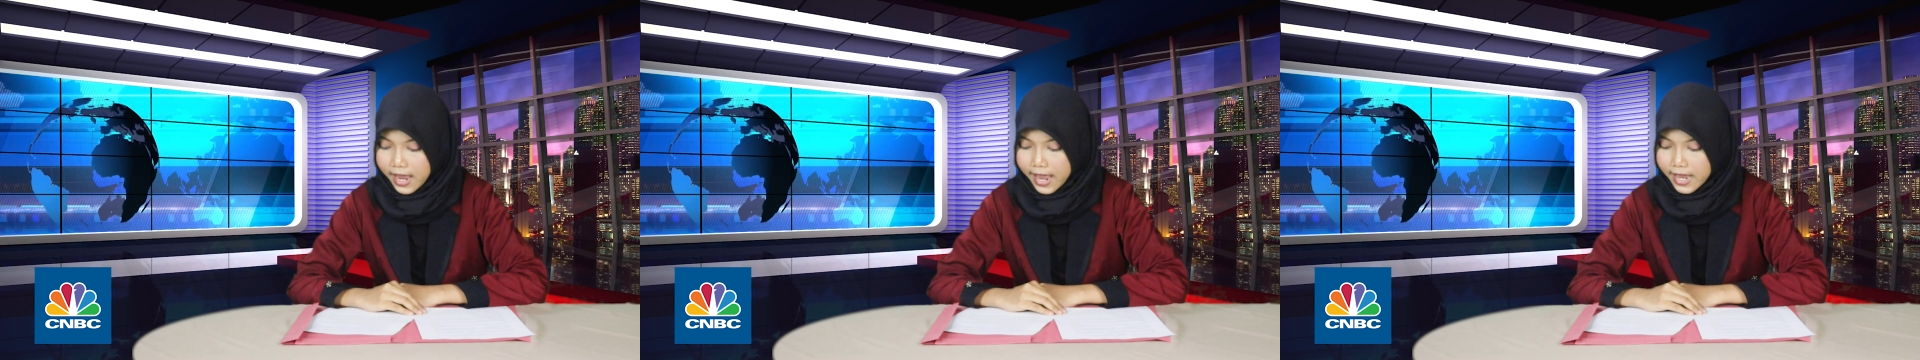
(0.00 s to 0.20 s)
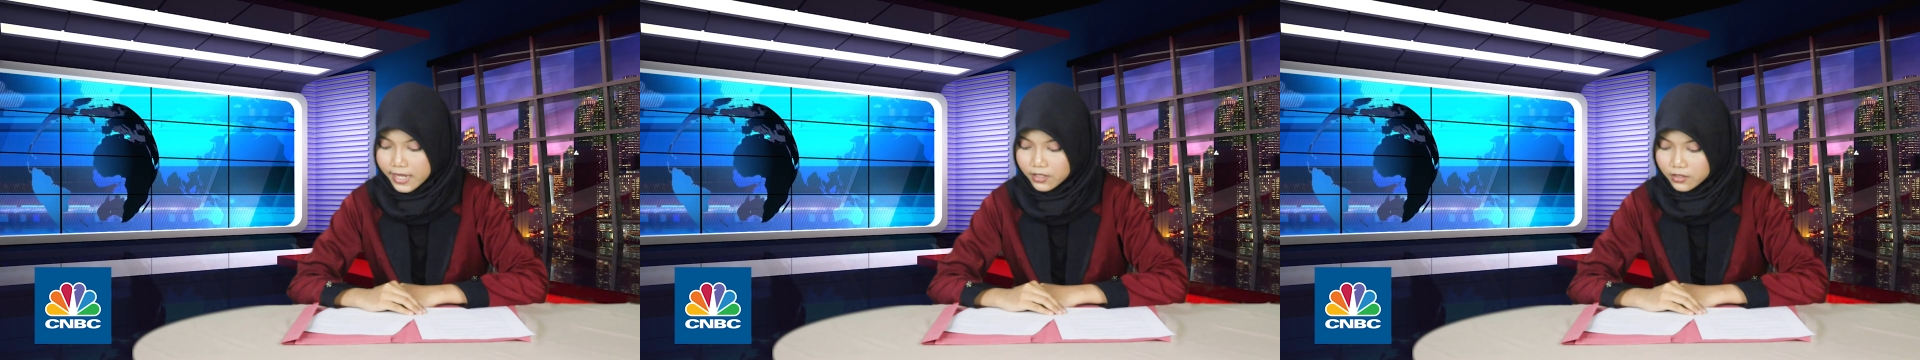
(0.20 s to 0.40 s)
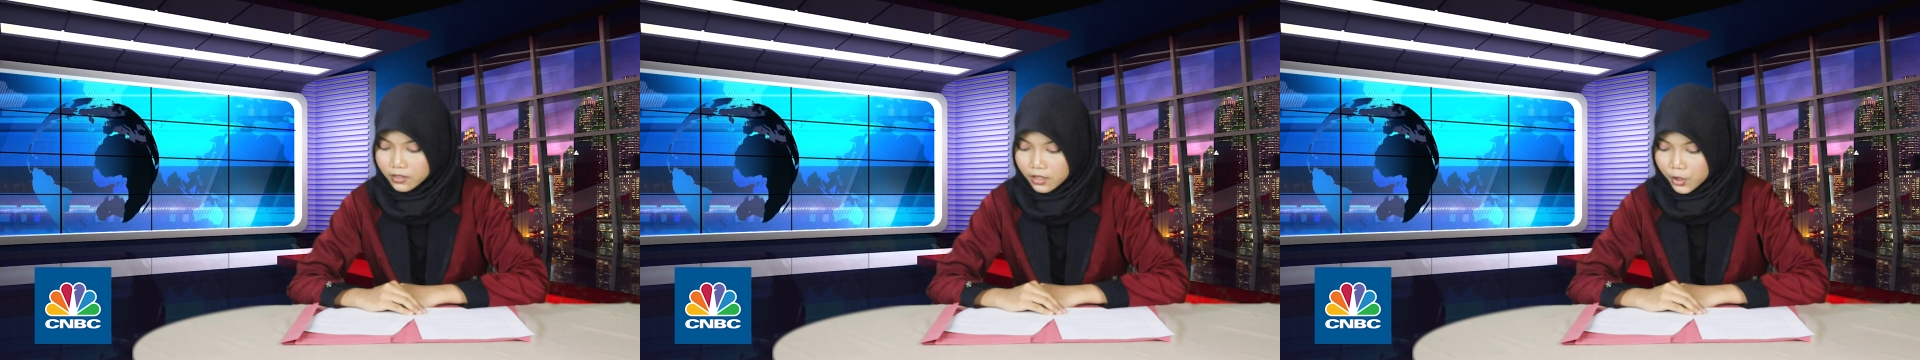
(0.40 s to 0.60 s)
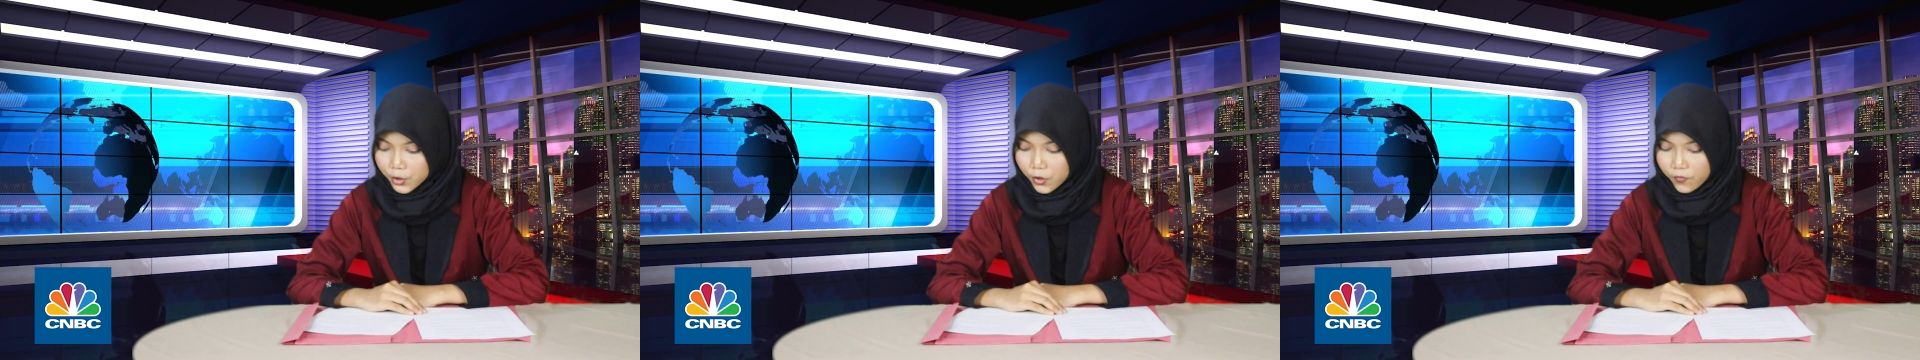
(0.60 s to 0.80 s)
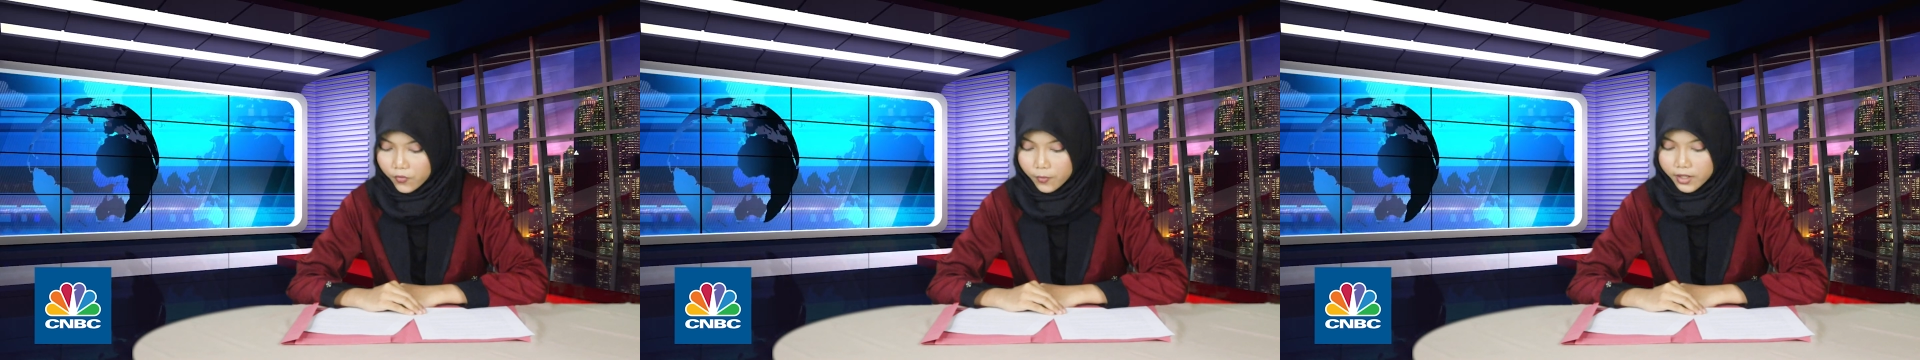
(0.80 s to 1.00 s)
and
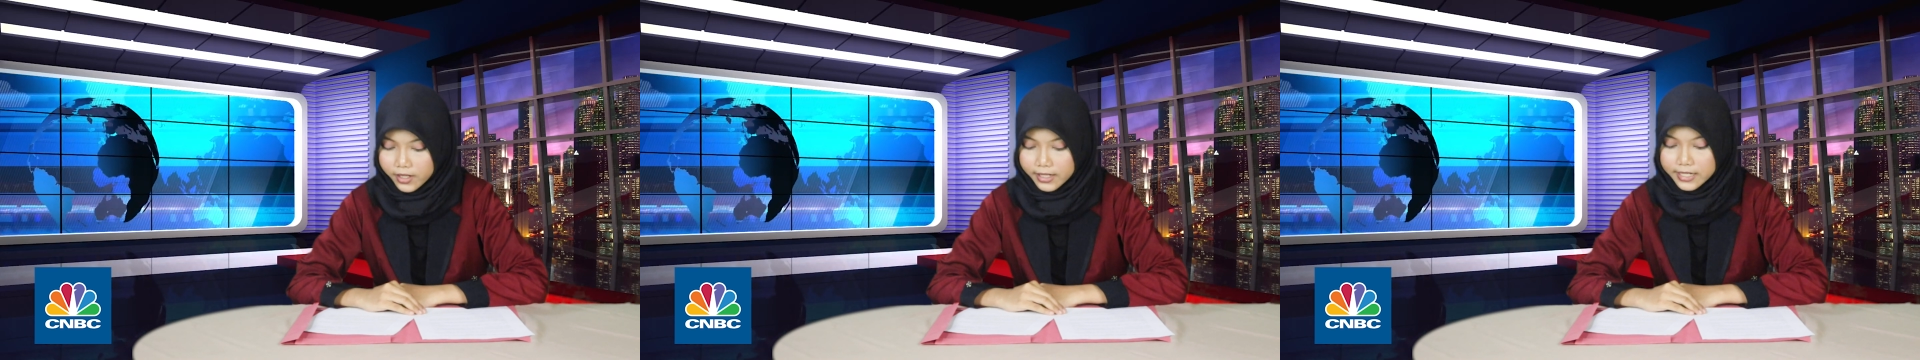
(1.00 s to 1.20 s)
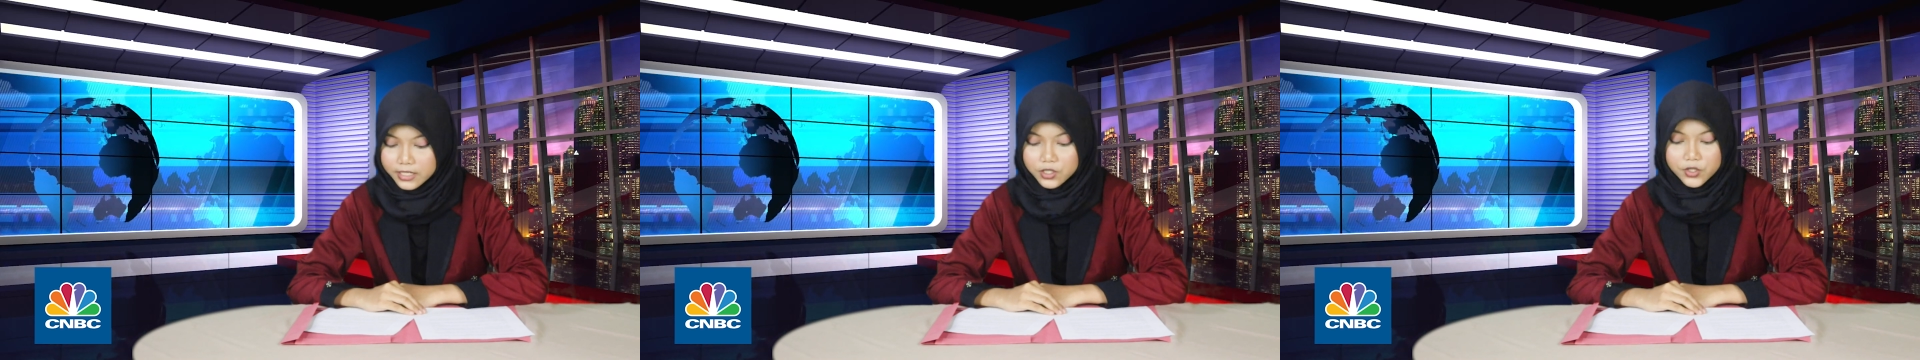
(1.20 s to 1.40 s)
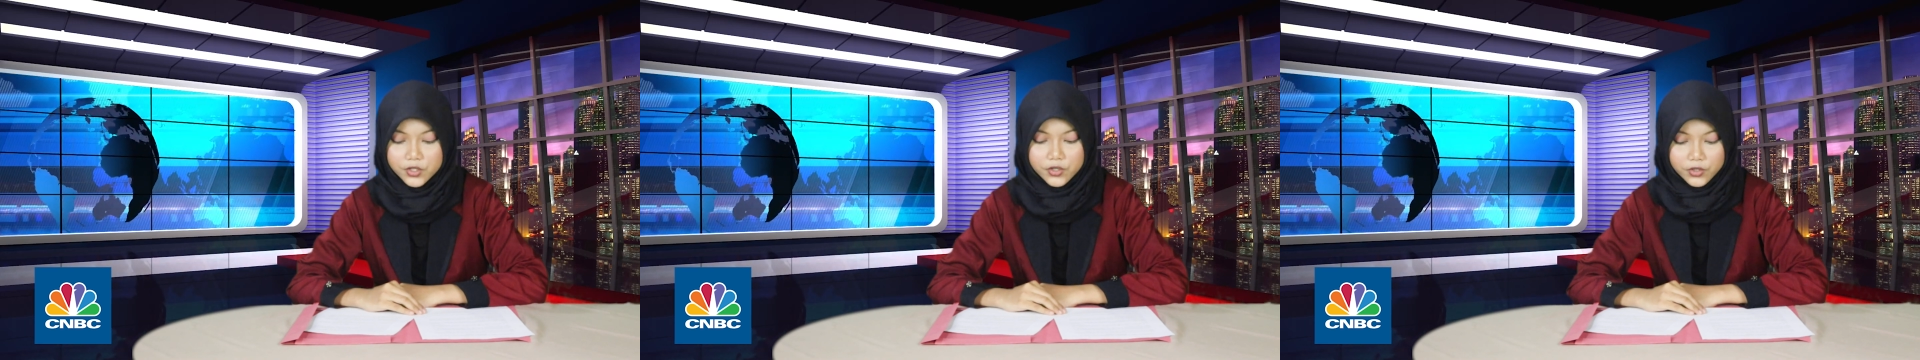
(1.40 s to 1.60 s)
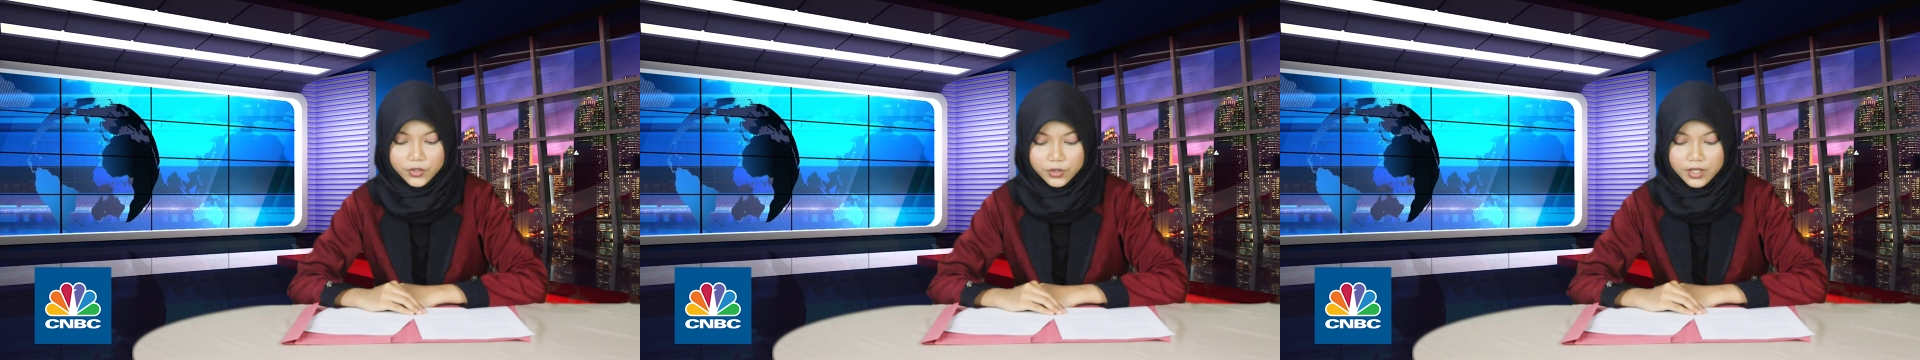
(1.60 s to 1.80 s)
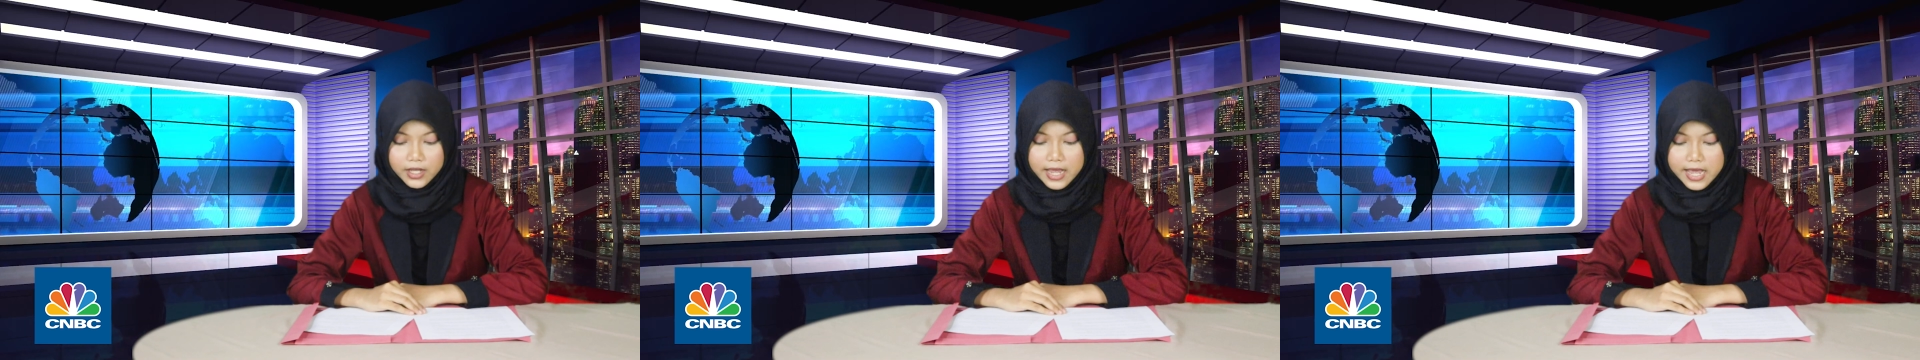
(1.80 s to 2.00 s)
government in
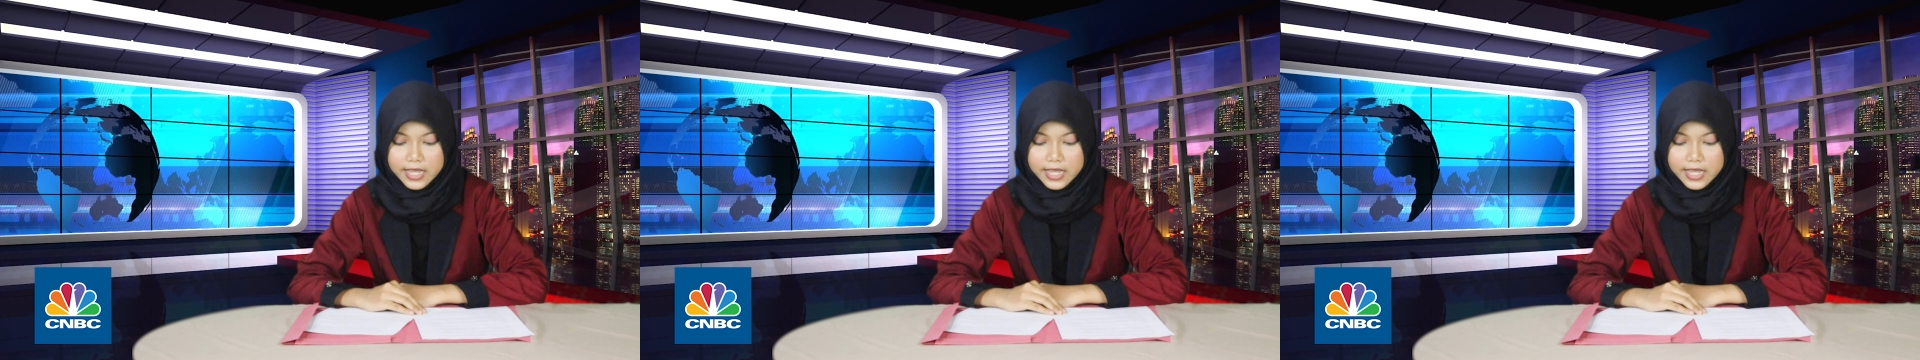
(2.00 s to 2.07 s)
general